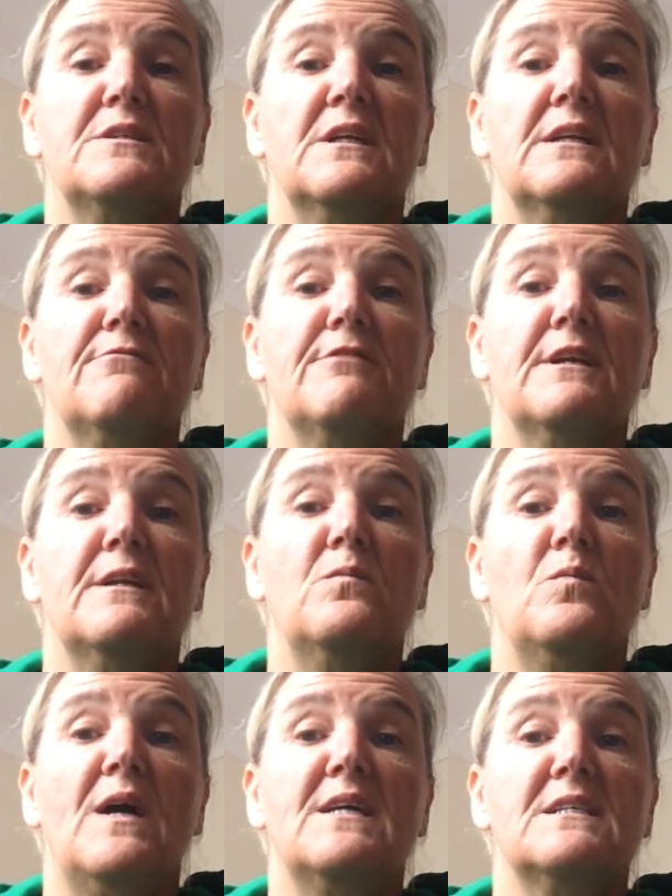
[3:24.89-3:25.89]
delivering it
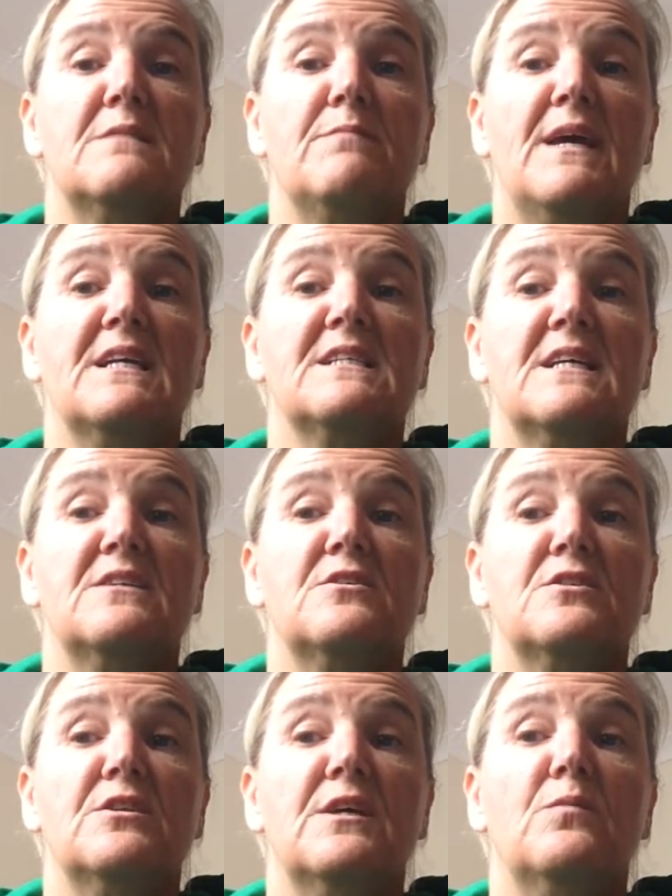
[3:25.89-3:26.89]
in ways that make sense
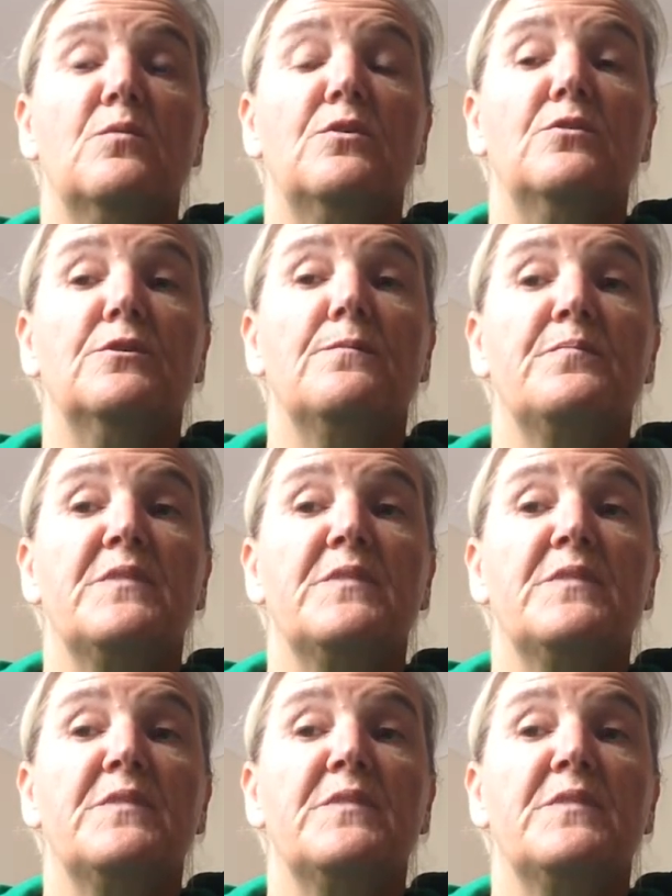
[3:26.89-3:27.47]
to their world.